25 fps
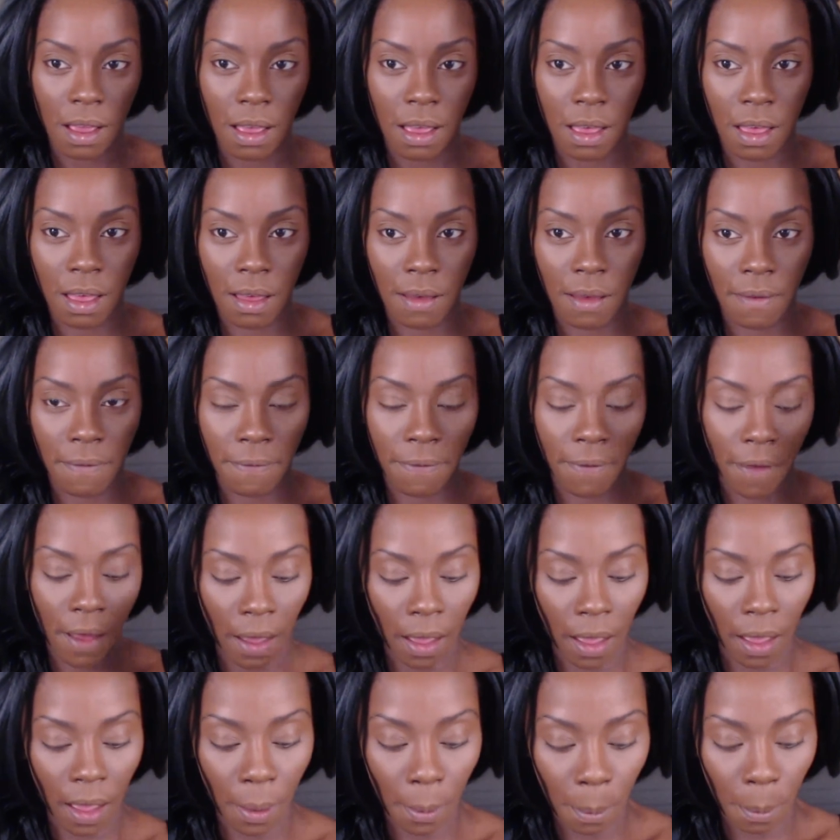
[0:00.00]
of
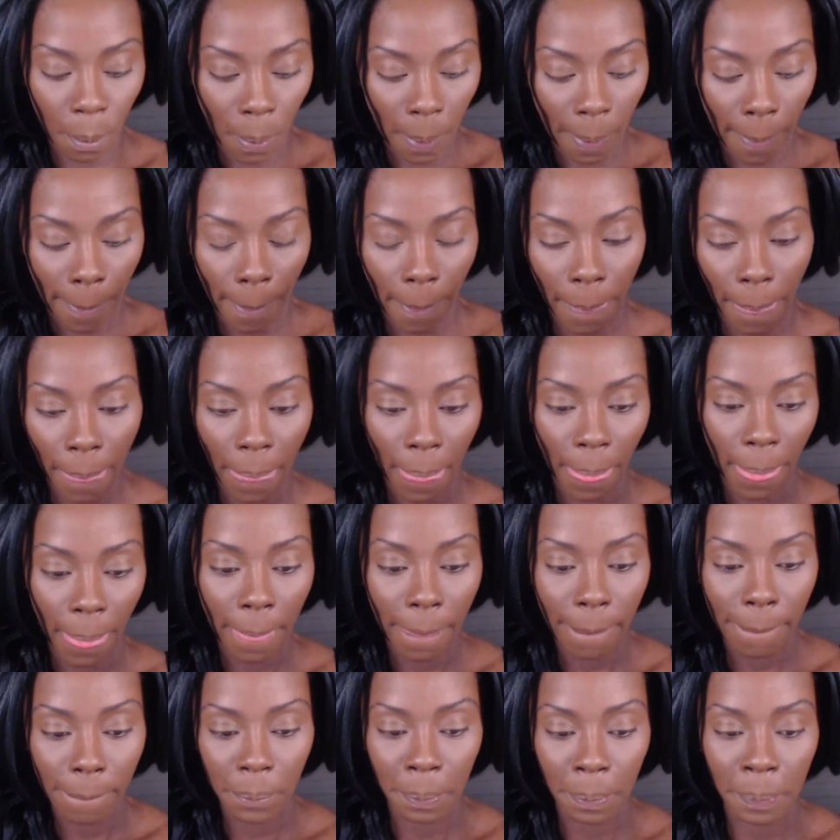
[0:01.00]

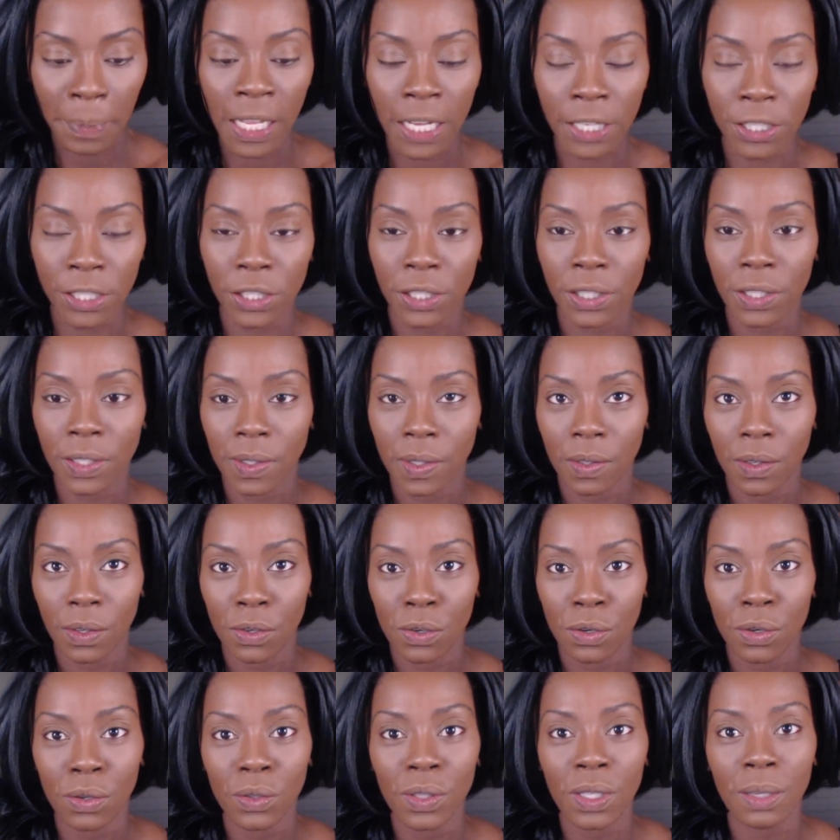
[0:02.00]
blushes.
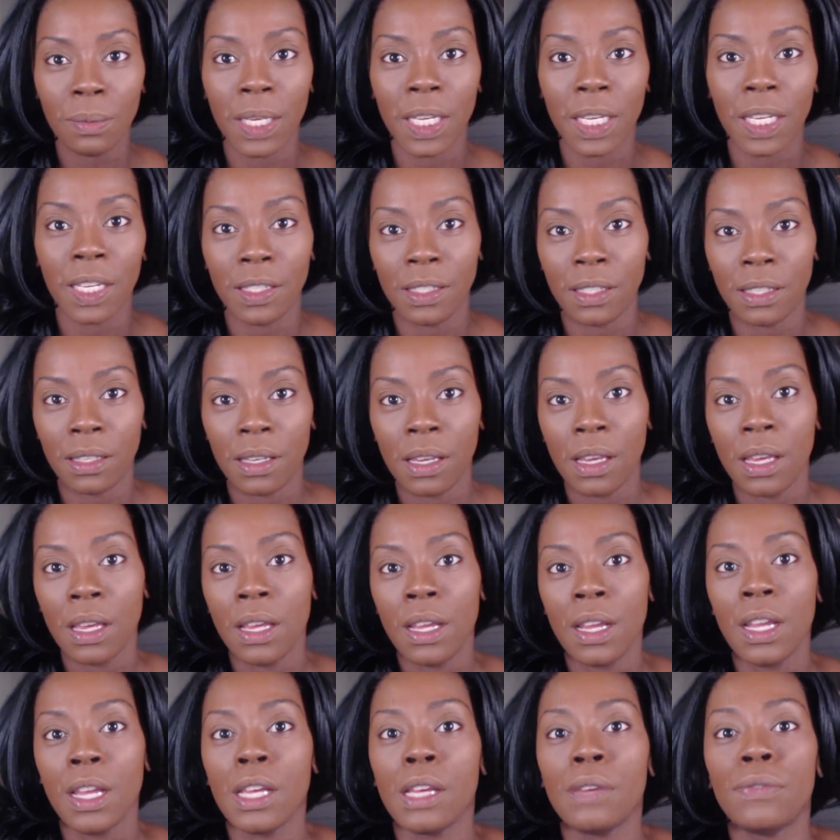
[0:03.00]
Only because
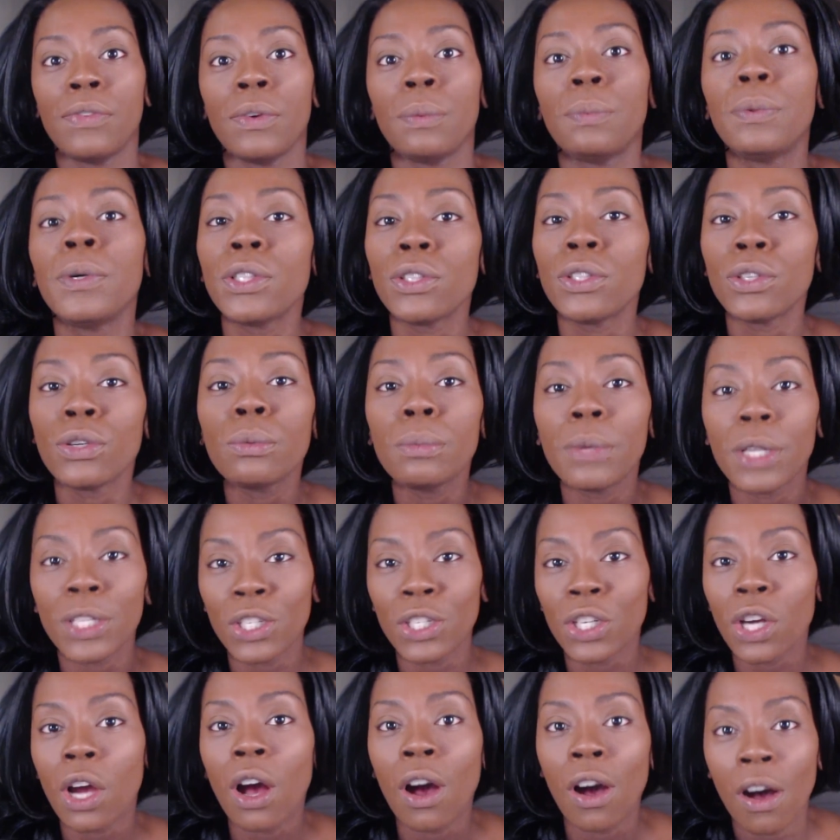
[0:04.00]
if you put too
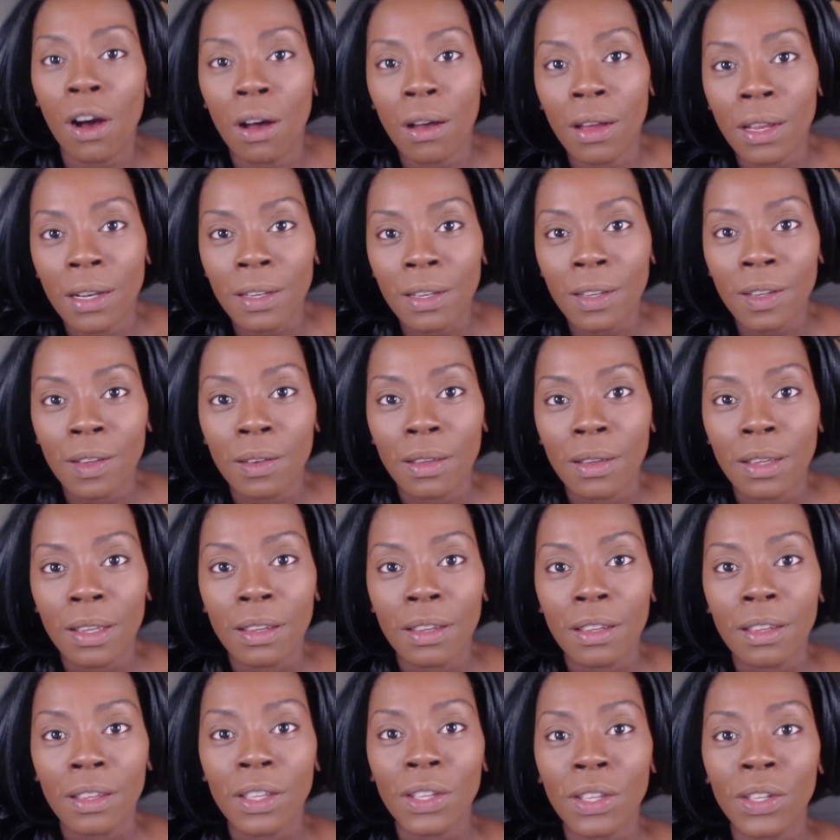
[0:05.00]
much on,
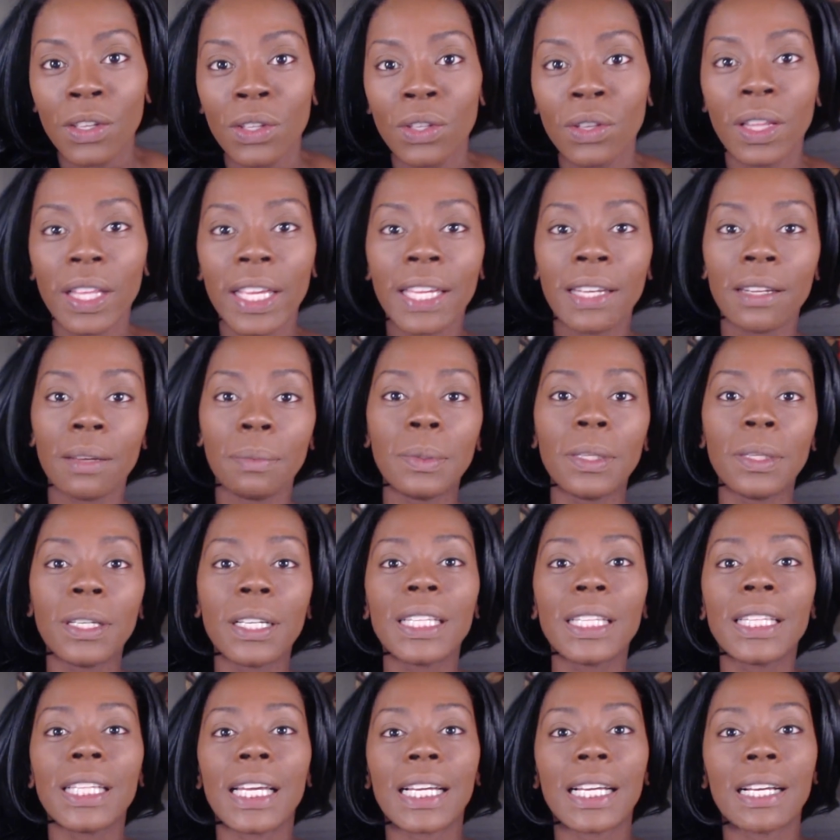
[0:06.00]
you'll end up
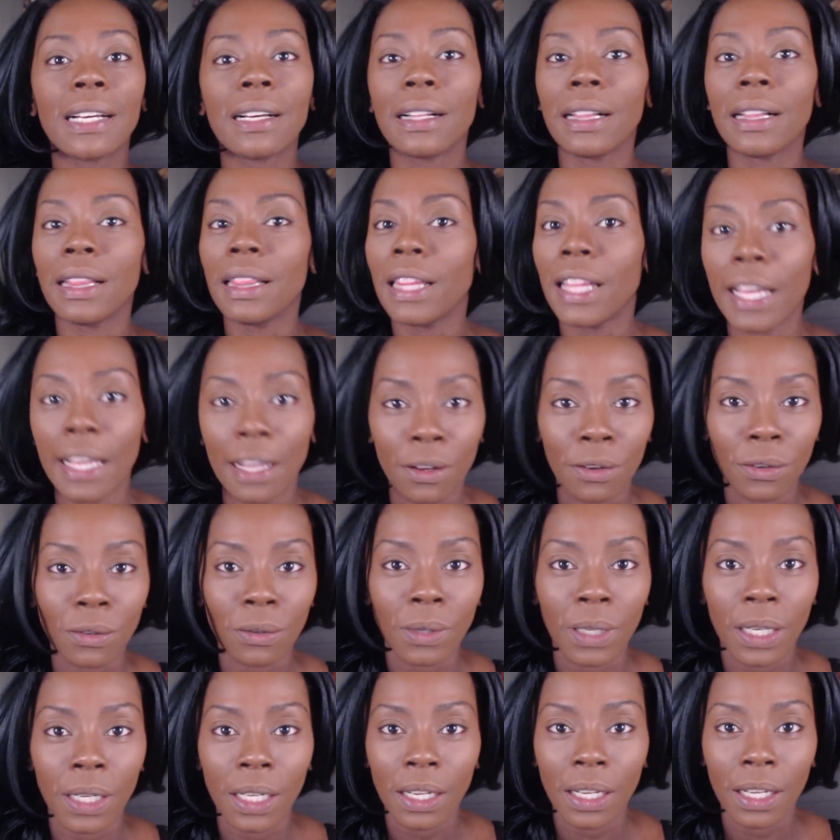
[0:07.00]
looking like a
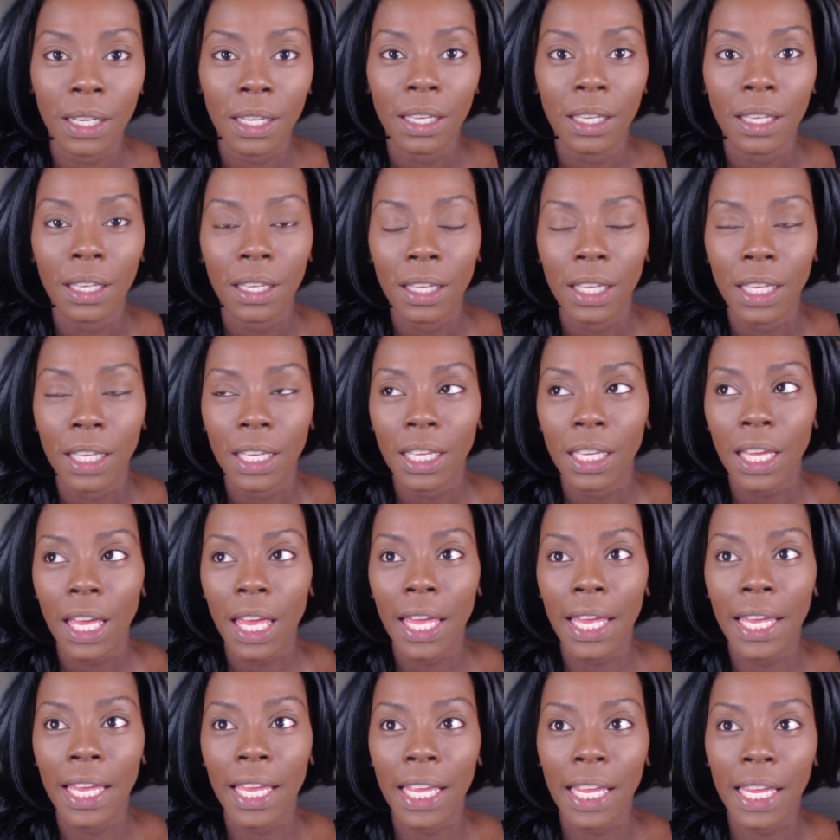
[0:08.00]
clown.
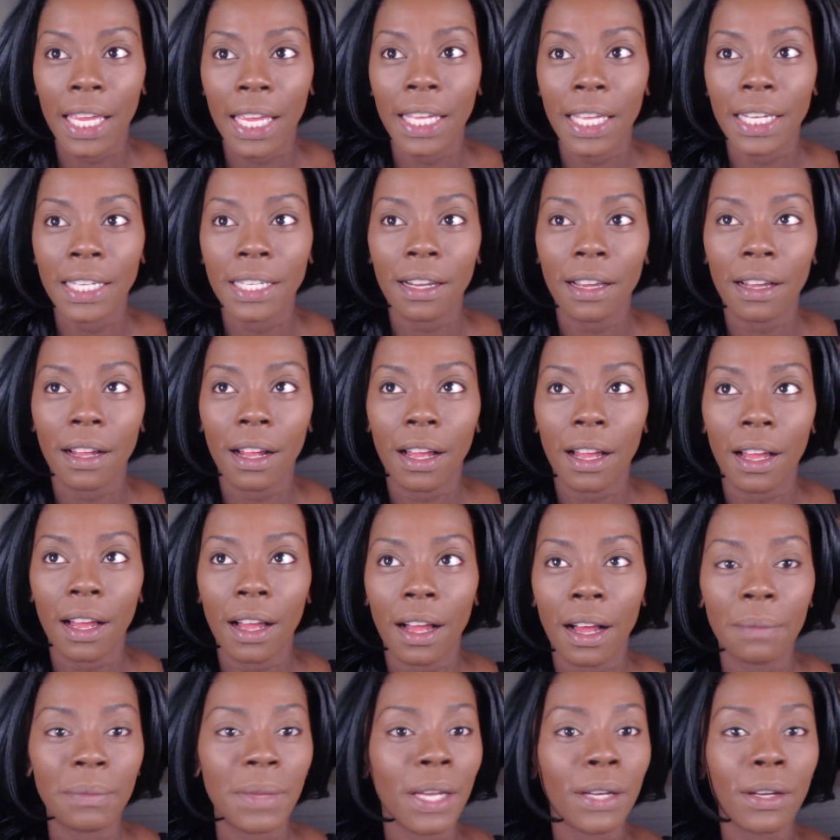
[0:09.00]
And
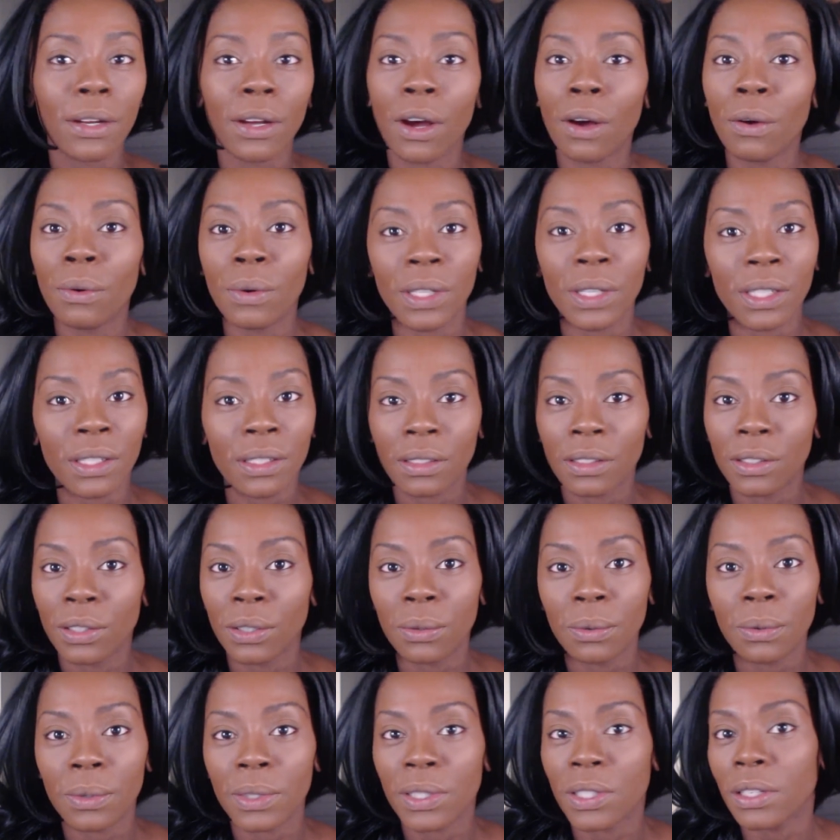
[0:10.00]
I'm not going
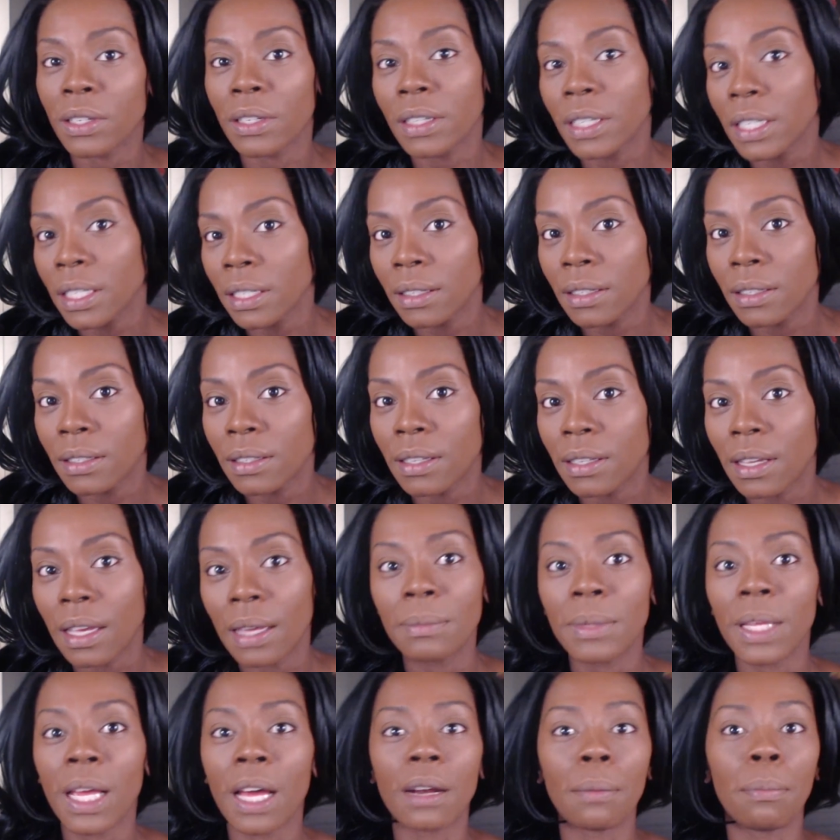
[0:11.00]
to a circus.
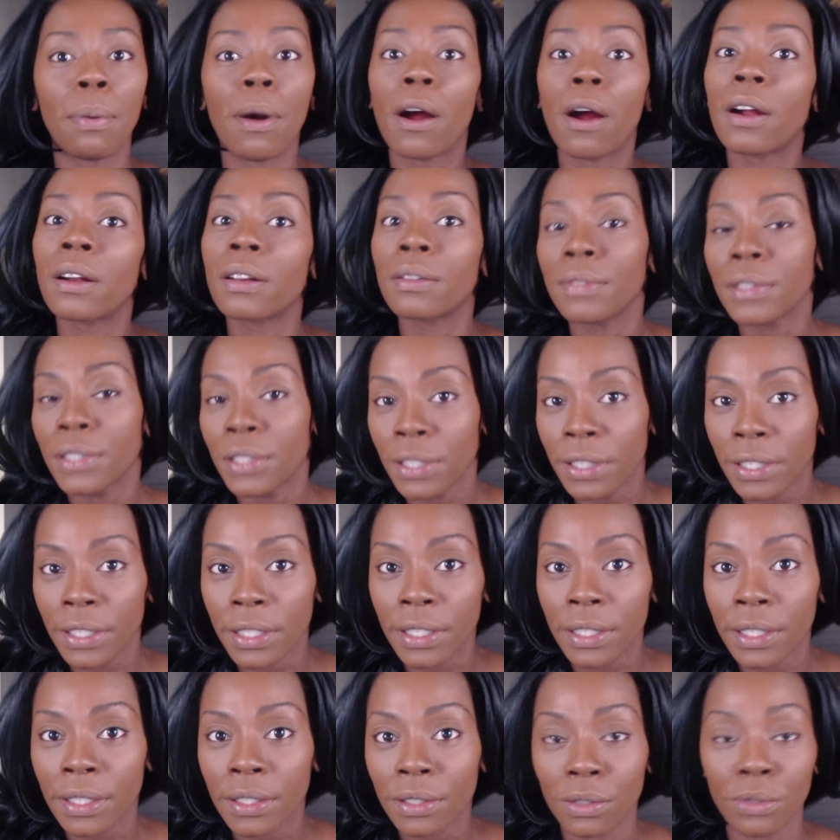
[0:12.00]
I'm not a part of a
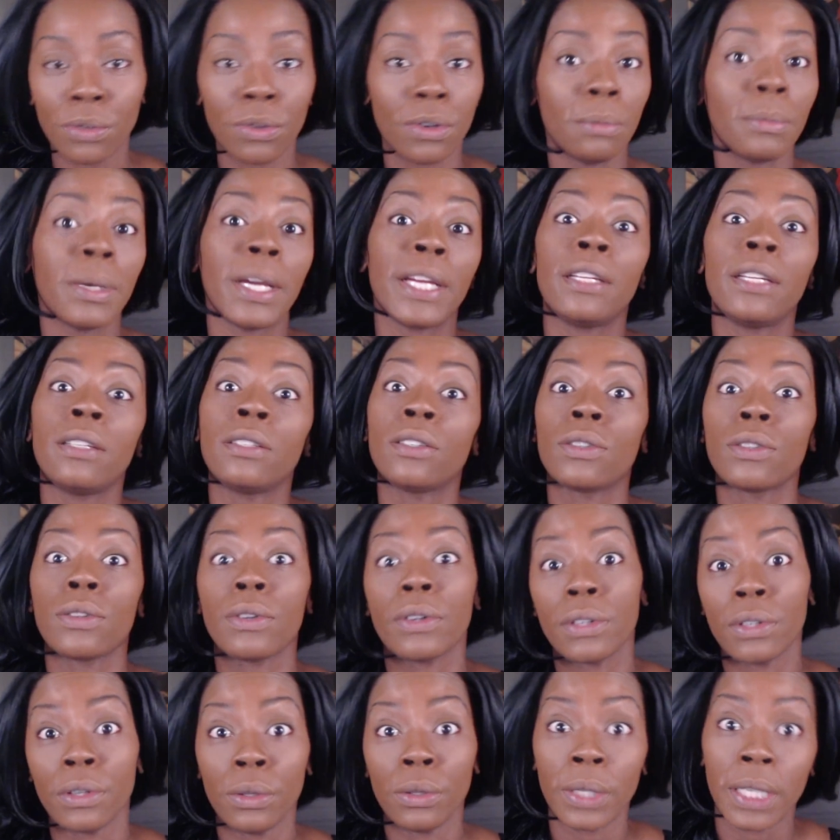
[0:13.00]
circus, nor am I in
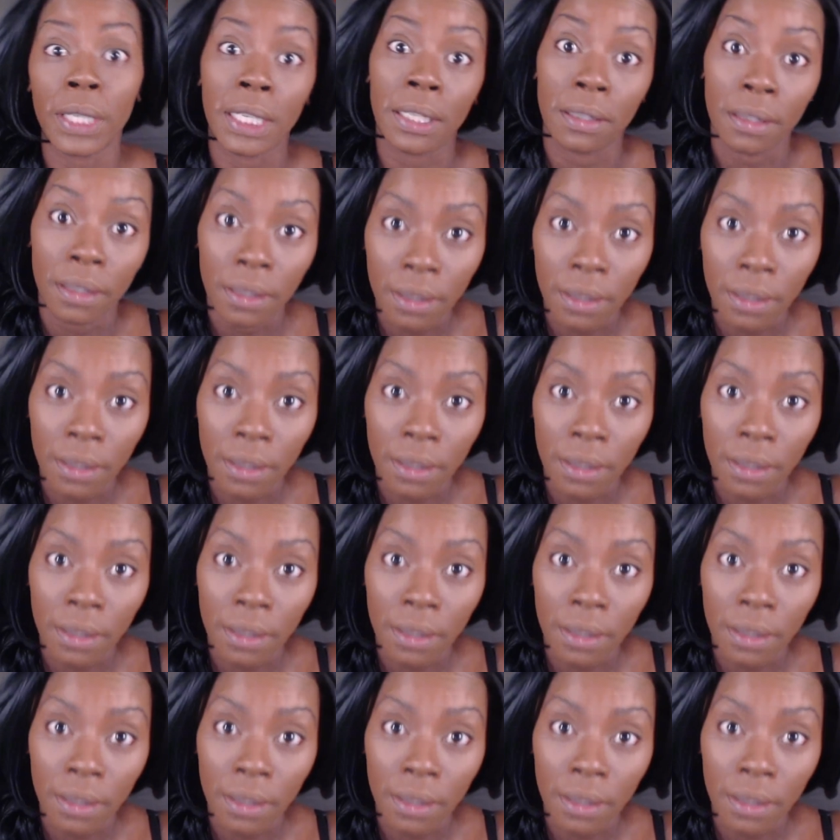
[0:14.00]
Cirque du Soleil.